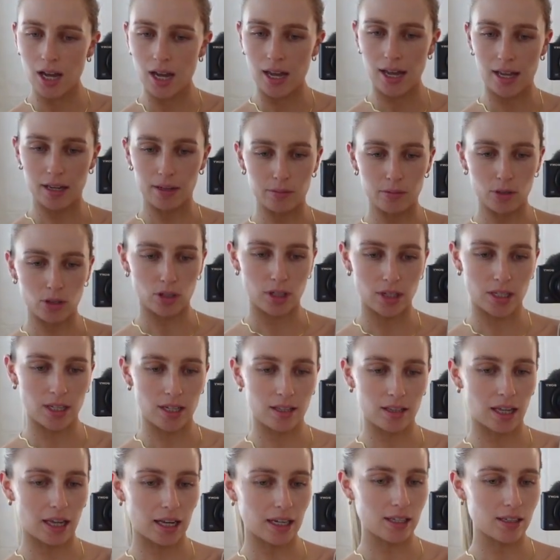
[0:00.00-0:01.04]
and we're gonna
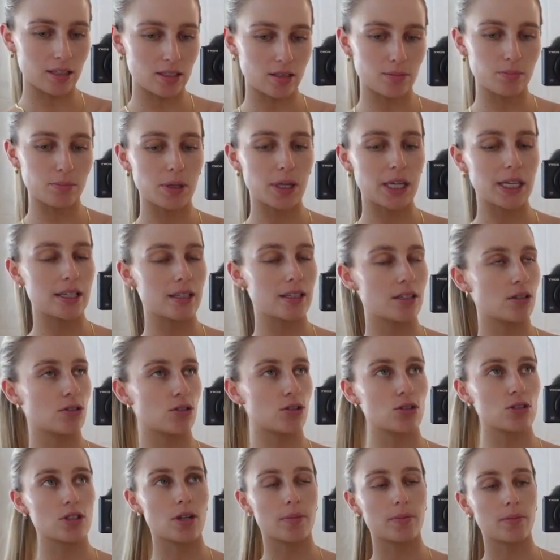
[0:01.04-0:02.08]
get like some pizza
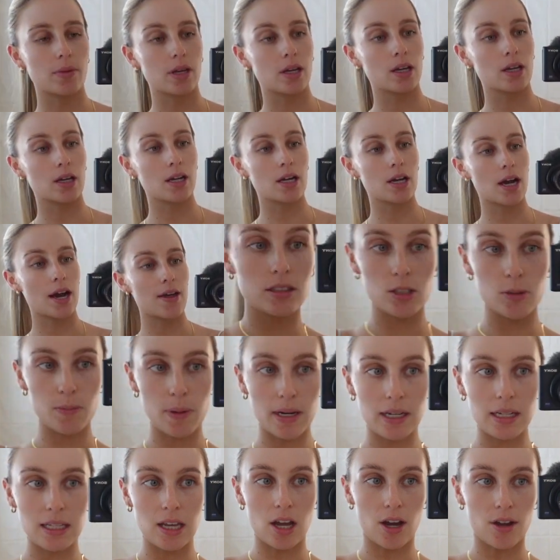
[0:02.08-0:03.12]
or something and
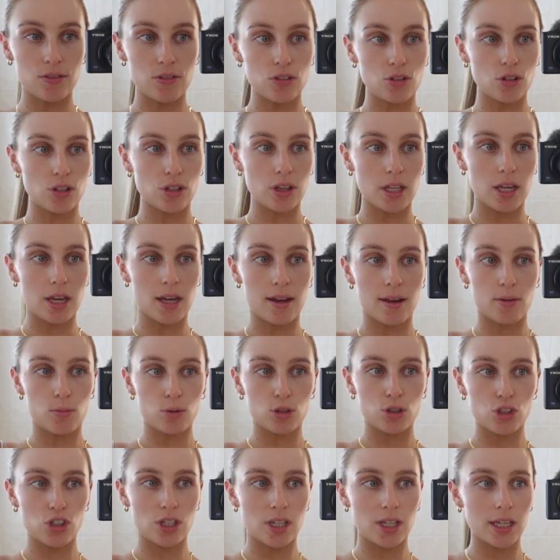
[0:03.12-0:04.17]
spend the afternoon there
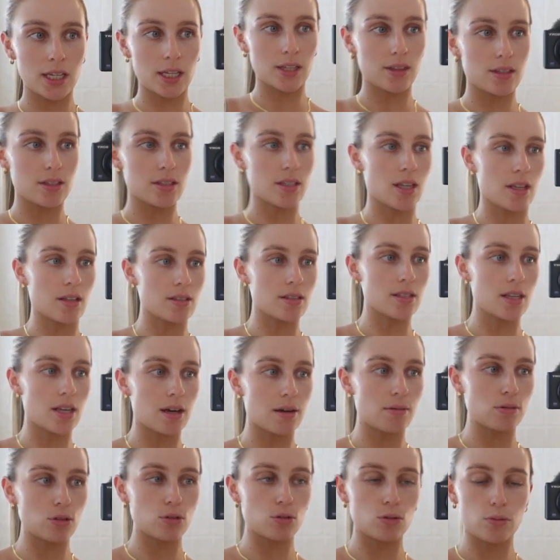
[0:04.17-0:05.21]
watching the
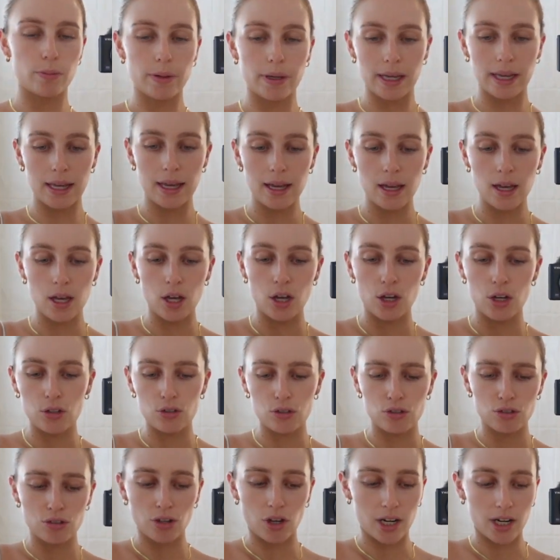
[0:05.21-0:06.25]
sunset, which will be
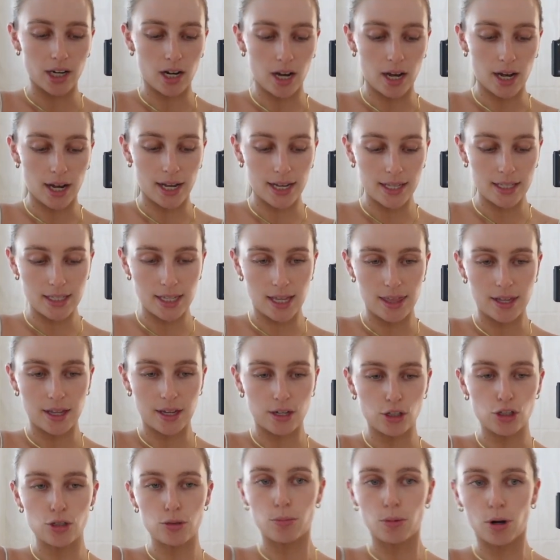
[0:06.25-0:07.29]
so nice. And
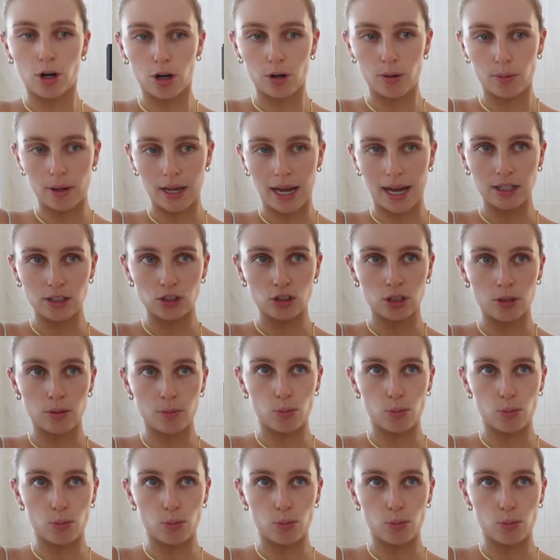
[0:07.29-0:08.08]
then tomorrow we actually